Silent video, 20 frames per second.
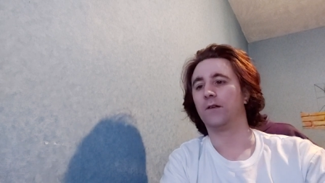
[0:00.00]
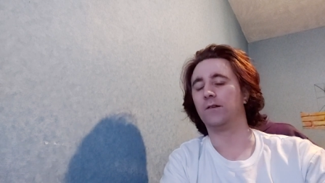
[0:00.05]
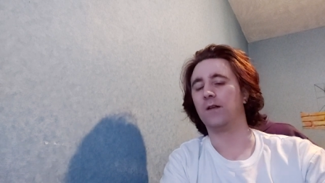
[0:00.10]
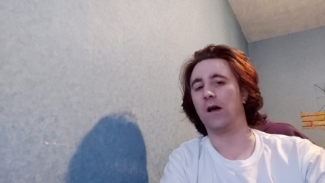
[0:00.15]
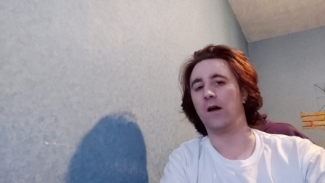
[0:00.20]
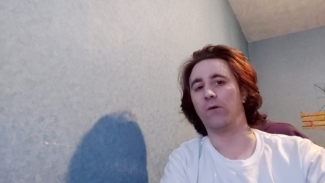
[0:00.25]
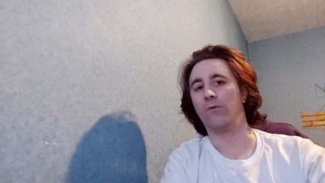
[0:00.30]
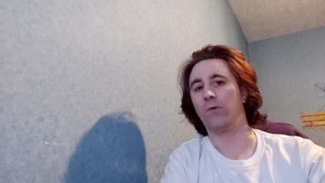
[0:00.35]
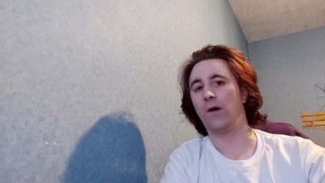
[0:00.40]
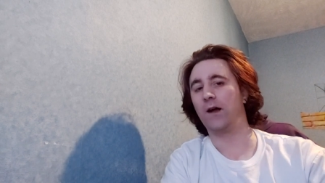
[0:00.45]

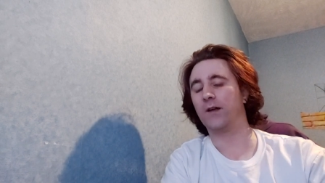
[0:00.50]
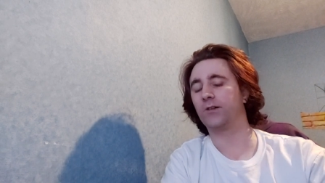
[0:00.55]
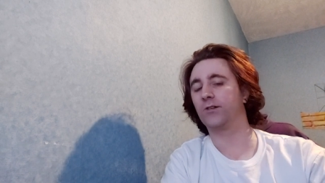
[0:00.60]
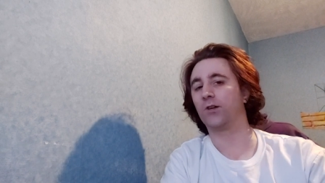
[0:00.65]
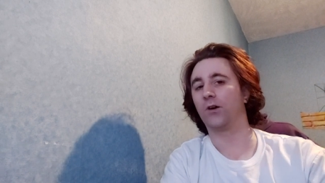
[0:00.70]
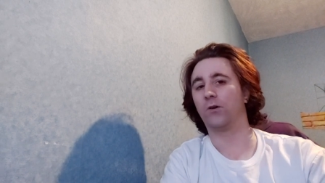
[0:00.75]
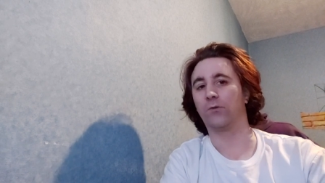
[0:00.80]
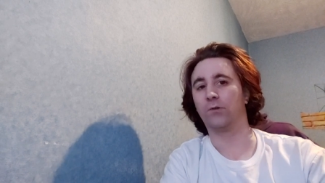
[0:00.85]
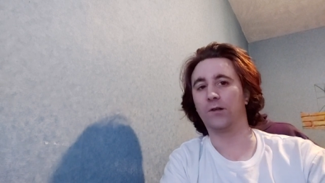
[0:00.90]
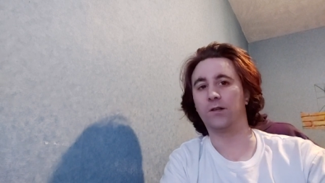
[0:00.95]
Now, I
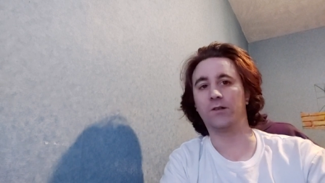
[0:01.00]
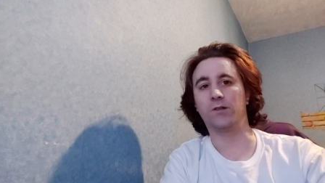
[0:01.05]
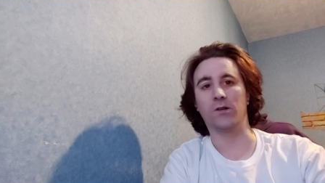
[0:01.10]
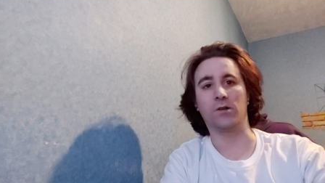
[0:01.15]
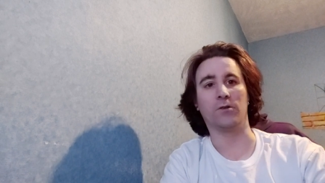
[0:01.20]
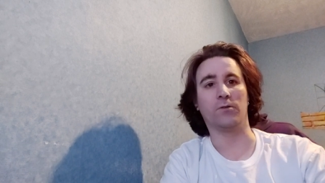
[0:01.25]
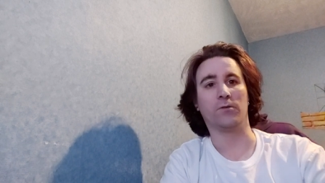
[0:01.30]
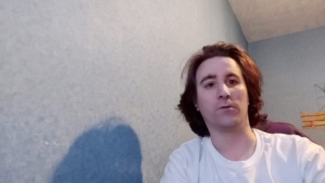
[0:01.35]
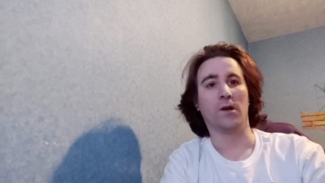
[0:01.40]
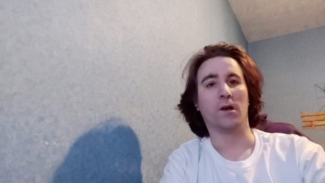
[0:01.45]
totally
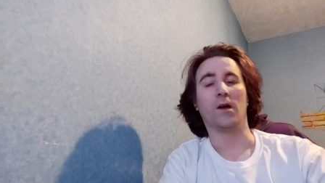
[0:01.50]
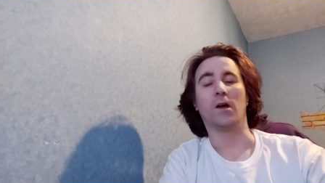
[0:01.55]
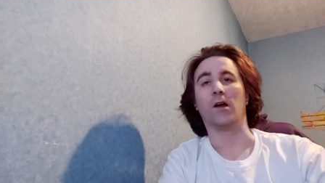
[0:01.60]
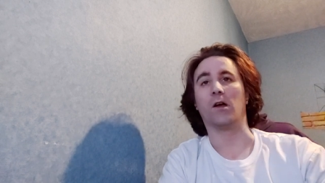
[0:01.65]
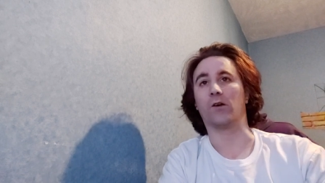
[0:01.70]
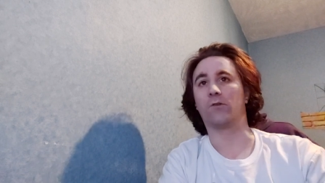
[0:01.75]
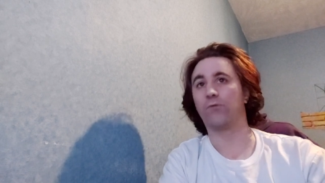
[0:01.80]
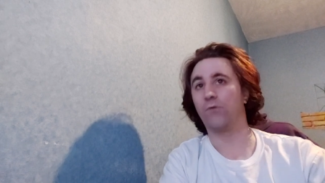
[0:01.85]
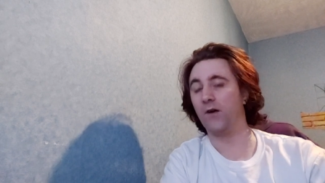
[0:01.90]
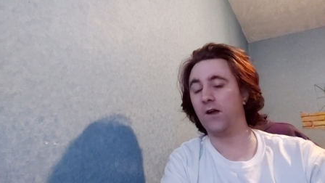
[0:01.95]
do
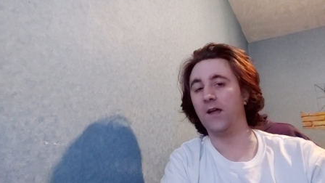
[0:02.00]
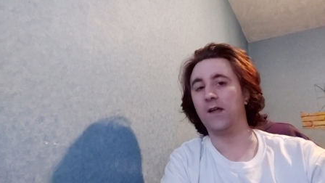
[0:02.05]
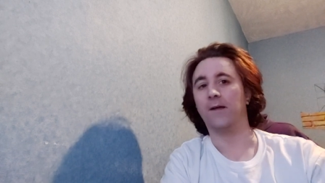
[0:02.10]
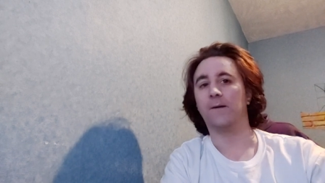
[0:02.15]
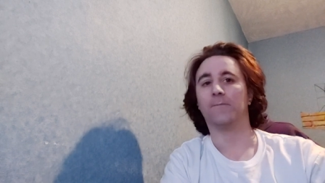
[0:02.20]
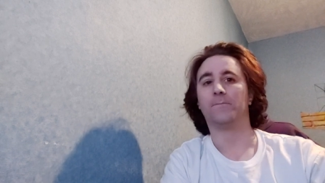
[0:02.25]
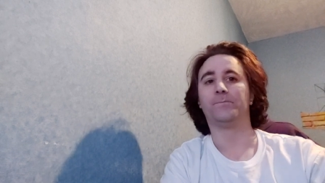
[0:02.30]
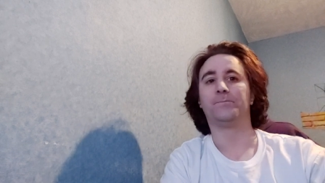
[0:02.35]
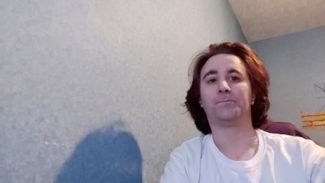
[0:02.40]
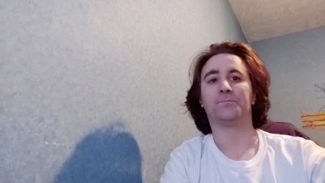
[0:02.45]
agree.